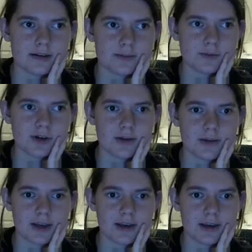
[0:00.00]
more
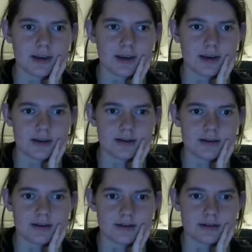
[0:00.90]
coming
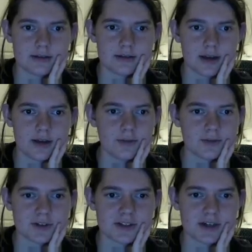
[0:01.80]
in I know I'm
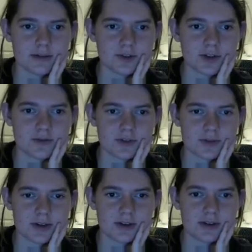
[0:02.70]
doing a terrible job of
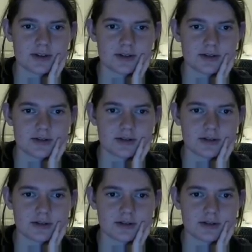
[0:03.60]
explaining this.